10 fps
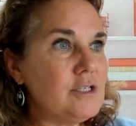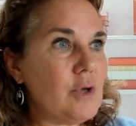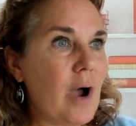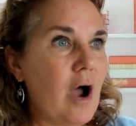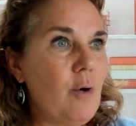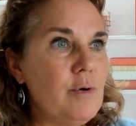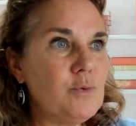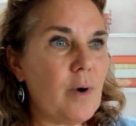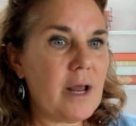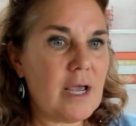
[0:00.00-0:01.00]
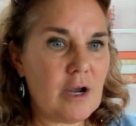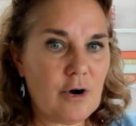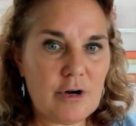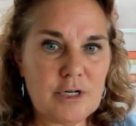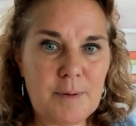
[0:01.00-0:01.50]
so I always want to
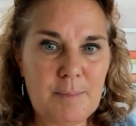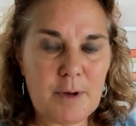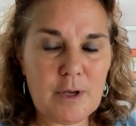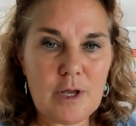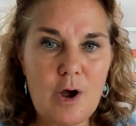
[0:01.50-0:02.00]
encourage people,